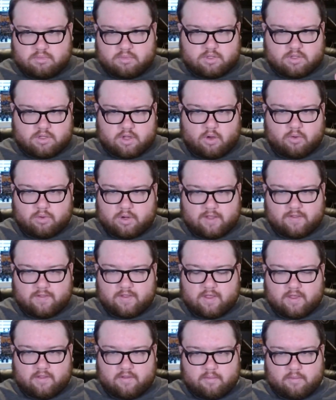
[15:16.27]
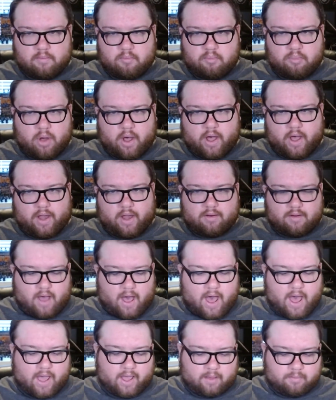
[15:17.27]
don't need these, but
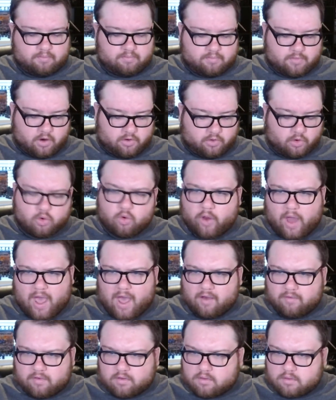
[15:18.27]
they're cool to have.